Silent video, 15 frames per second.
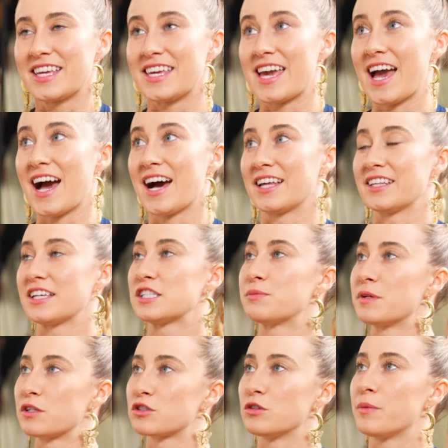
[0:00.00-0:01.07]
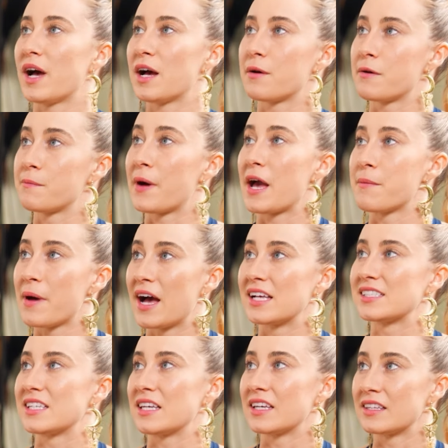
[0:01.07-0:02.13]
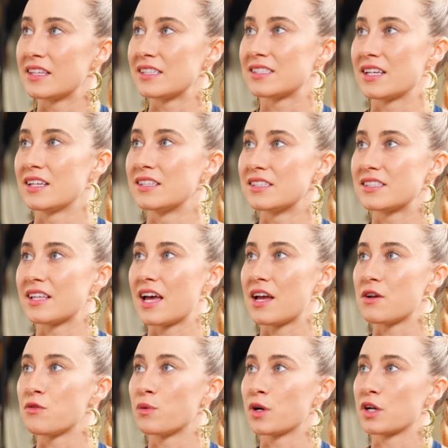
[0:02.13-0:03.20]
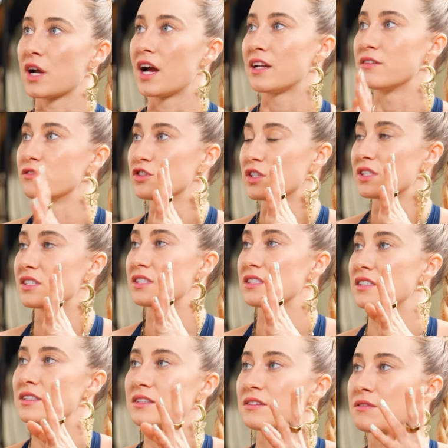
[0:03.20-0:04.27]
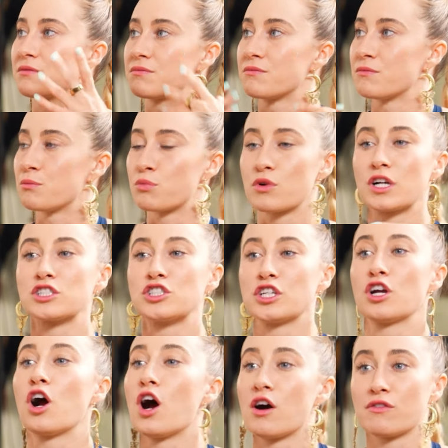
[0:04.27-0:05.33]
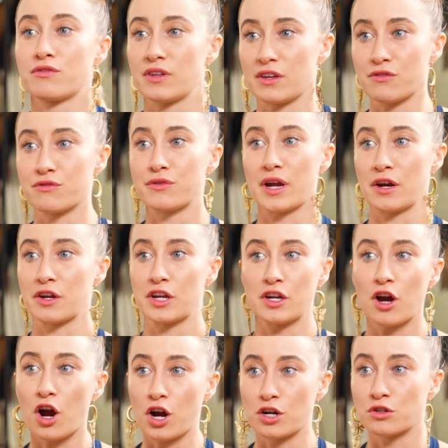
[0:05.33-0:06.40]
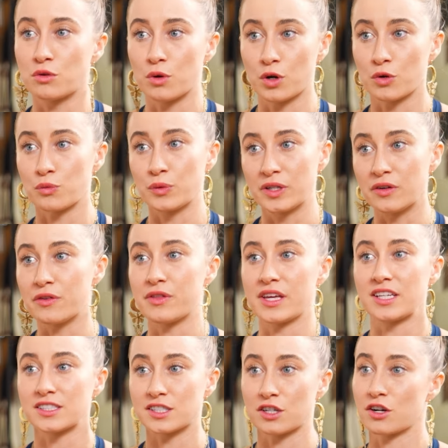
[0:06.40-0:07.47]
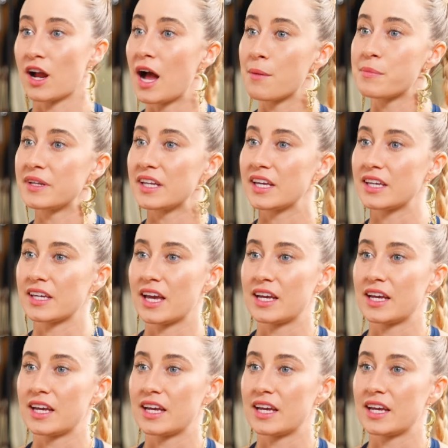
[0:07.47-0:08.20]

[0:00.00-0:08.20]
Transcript: Yeah, like spiritual by bypassing in the sense that we're kind of just brushing off like very hardcore real things that are happening.